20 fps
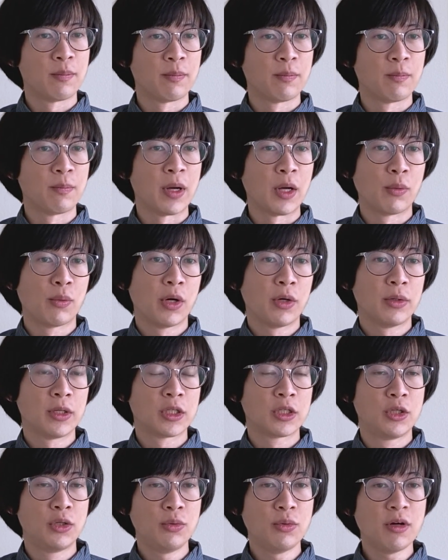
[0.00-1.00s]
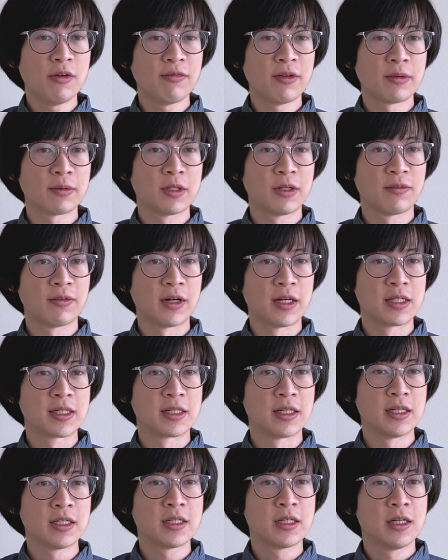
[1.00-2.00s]
By wearing two of our
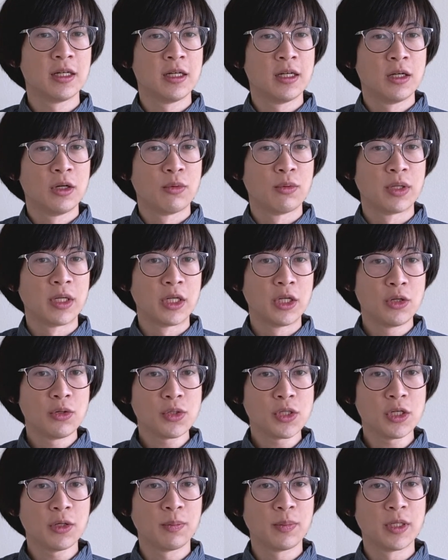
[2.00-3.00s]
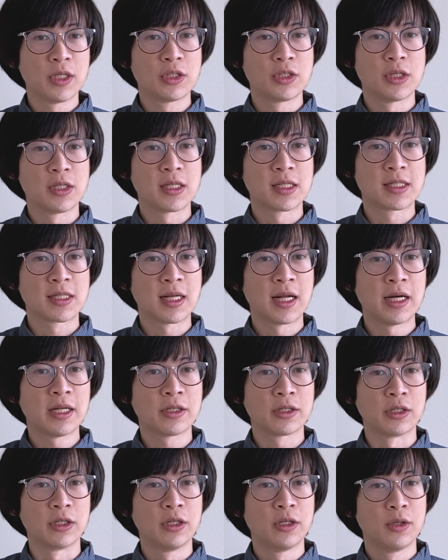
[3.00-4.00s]
devices, when the user pinches a
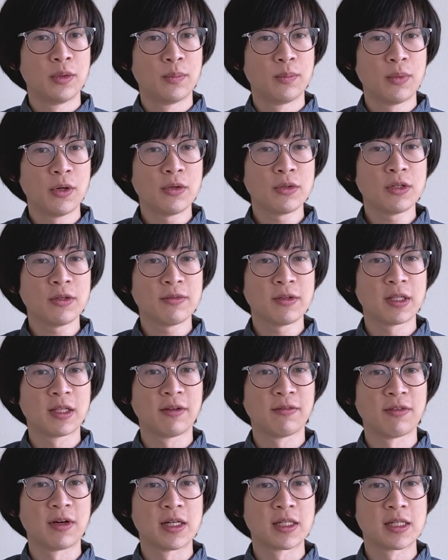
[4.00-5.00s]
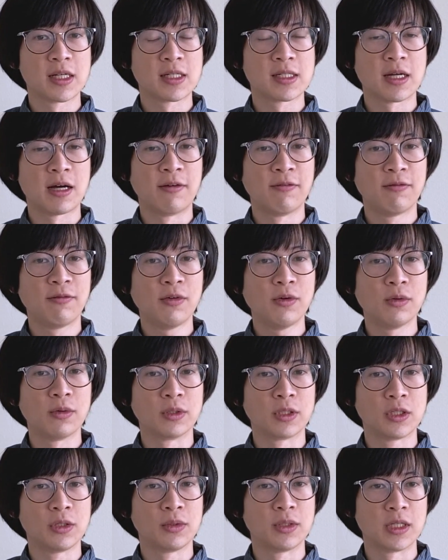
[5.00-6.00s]
slider, both of the devices unfold
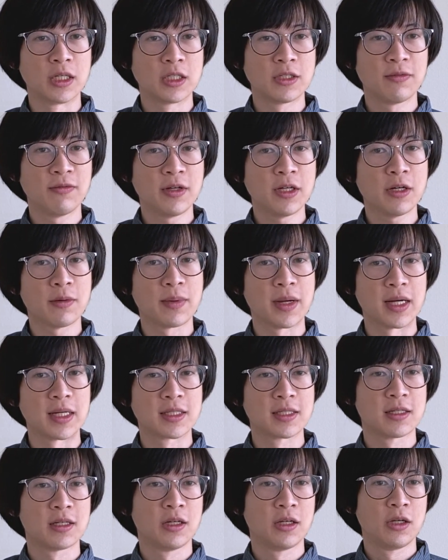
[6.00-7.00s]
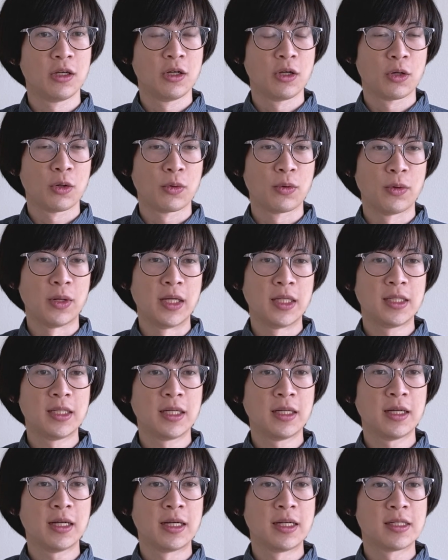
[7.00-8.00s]
to touch fingerpads,
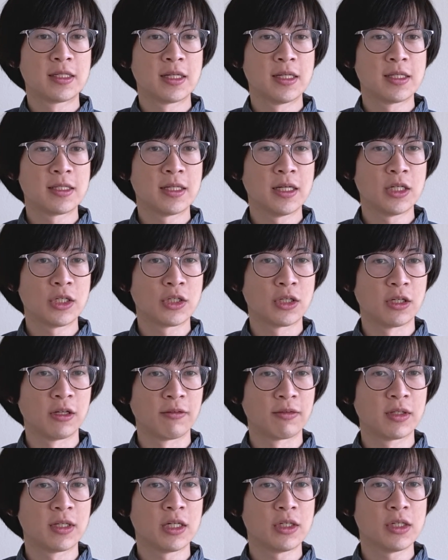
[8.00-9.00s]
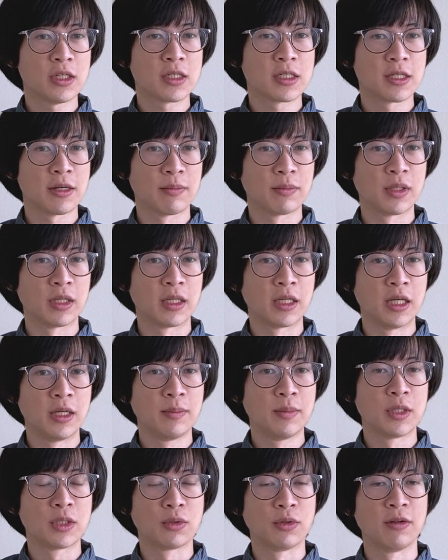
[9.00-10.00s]
creating a sensation of touching something in
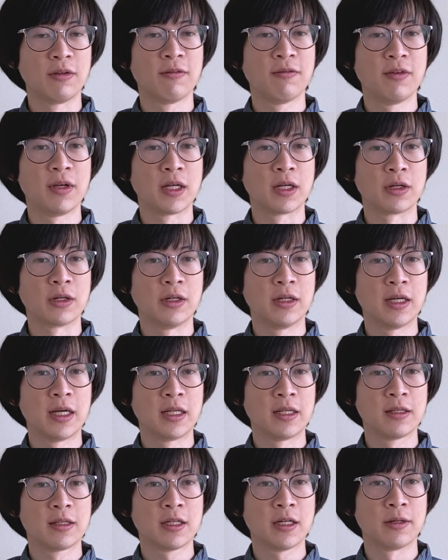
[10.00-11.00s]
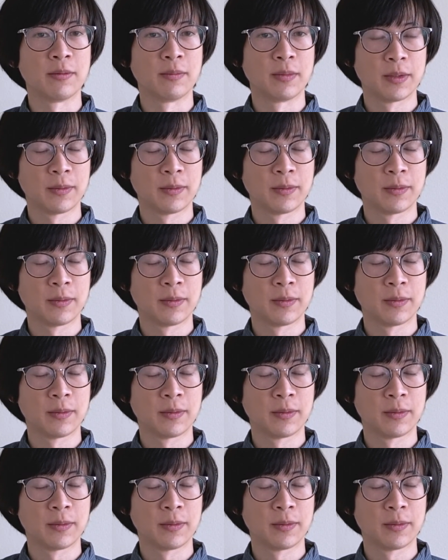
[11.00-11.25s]
between finger and thumb.